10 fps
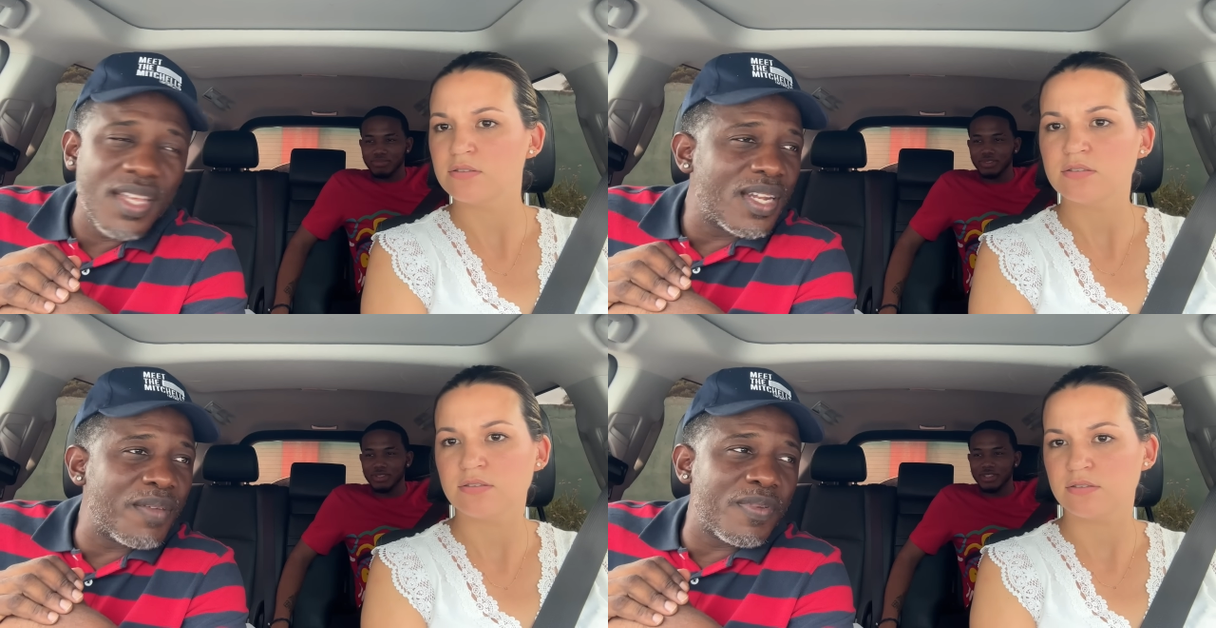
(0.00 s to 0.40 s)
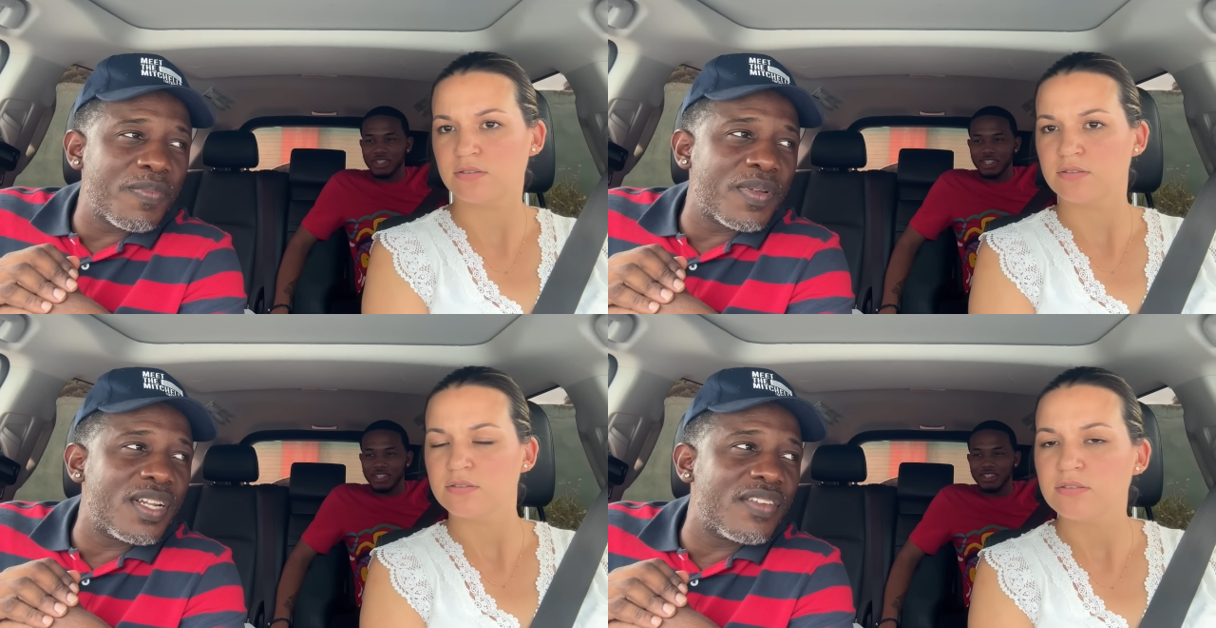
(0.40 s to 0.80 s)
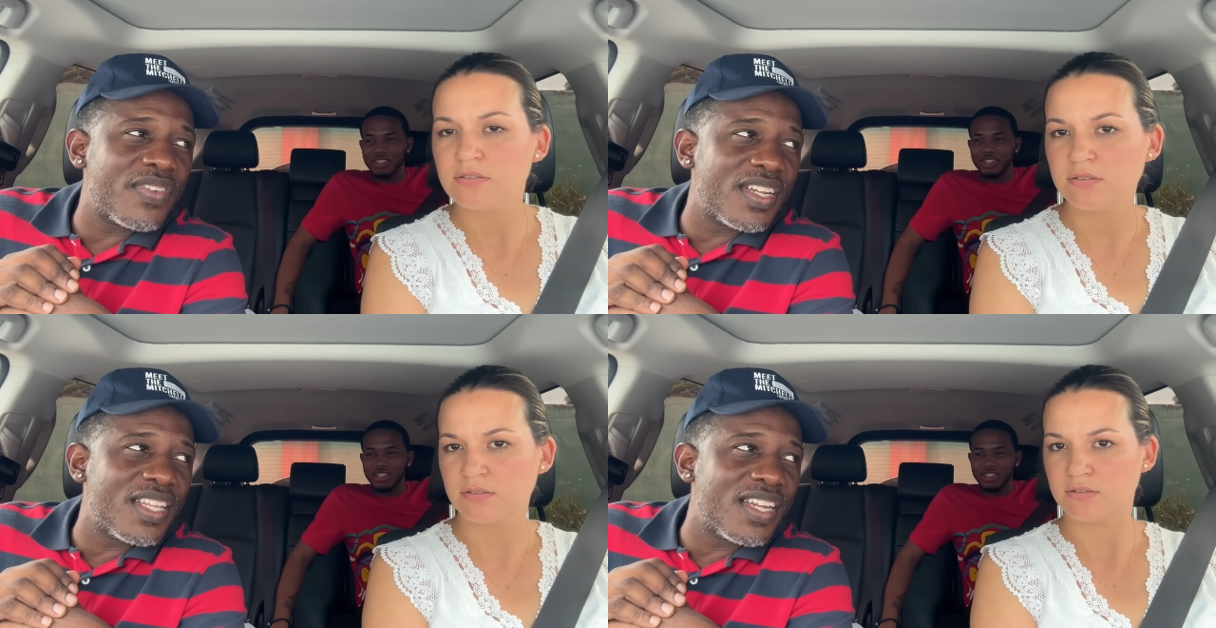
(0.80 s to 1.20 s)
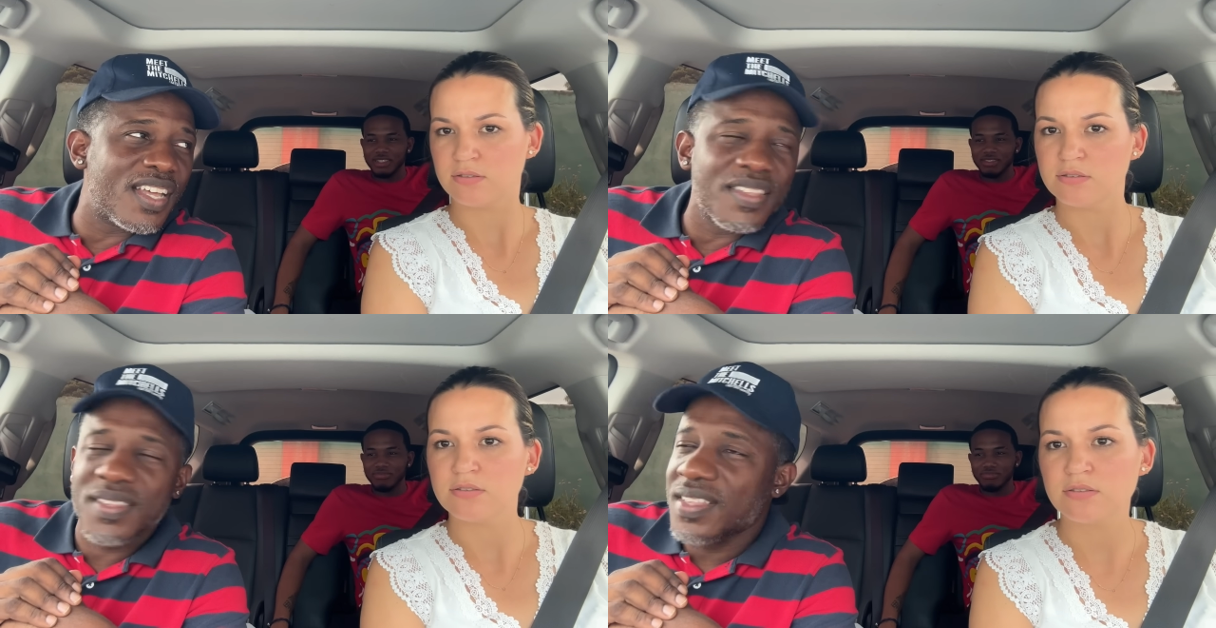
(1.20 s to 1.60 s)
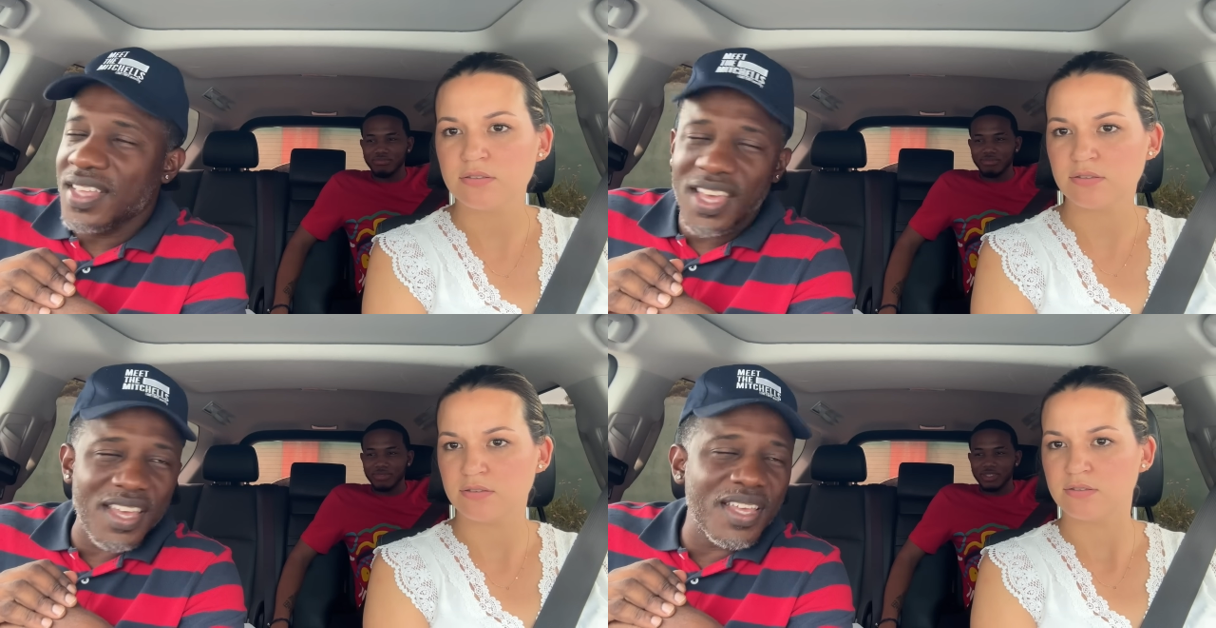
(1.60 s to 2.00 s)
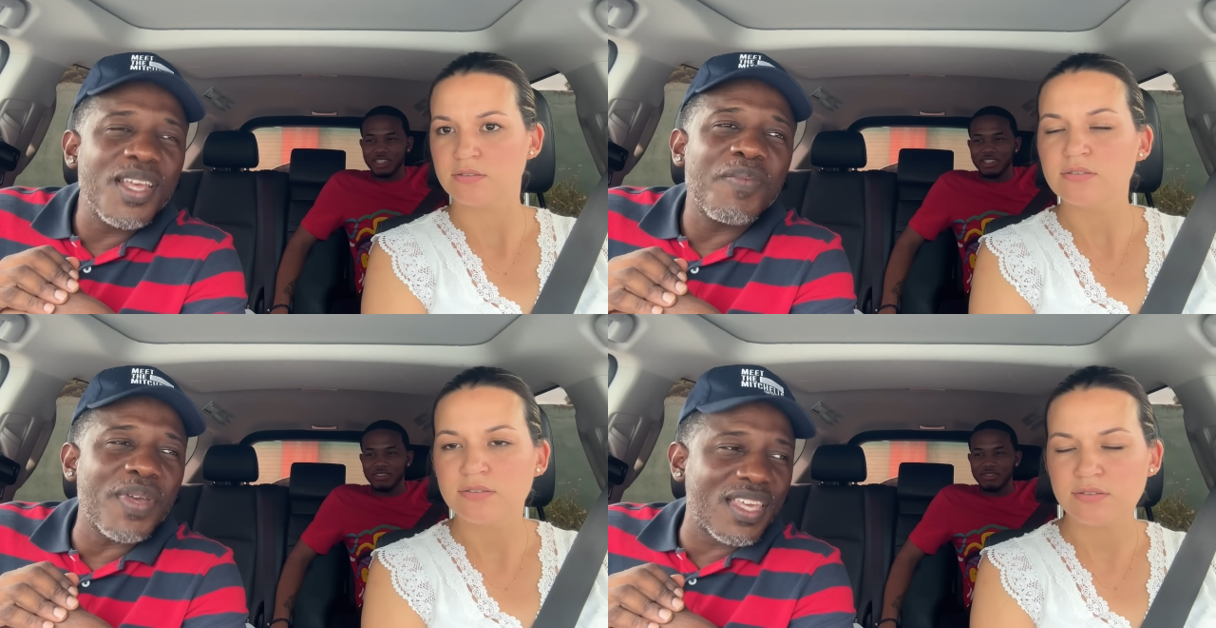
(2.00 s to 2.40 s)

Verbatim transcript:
Speaker 1: The people living in a, hey, me